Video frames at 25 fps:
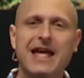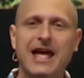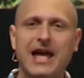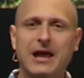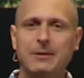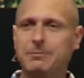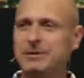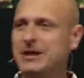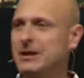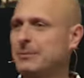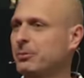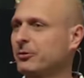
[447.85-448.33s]

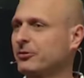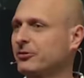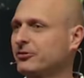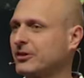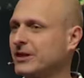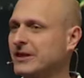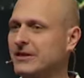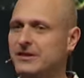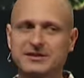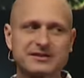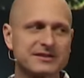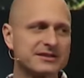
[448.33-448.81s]
and people
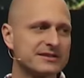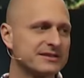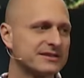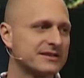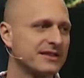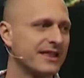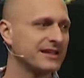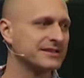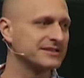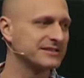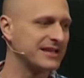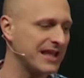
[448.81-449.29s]
see this, and
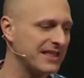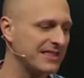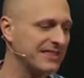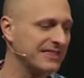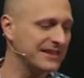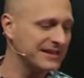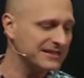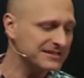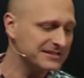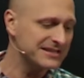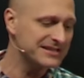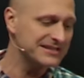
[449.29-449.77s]
they say,
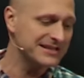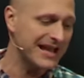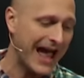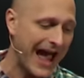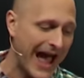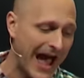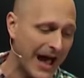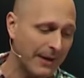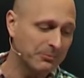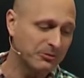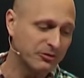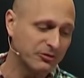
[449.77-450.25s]
this is
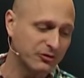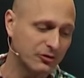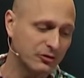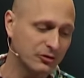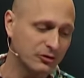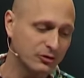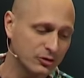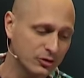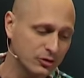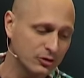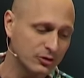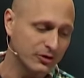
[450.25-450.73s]

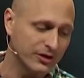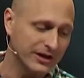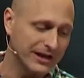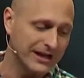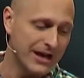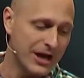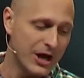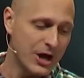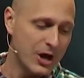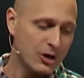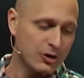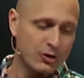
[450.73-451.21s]
absolutely
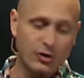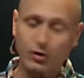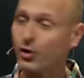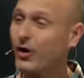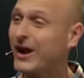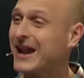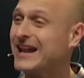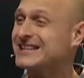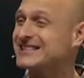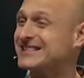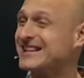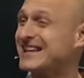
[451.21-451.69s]

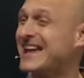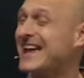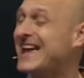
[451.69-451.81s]
crazy.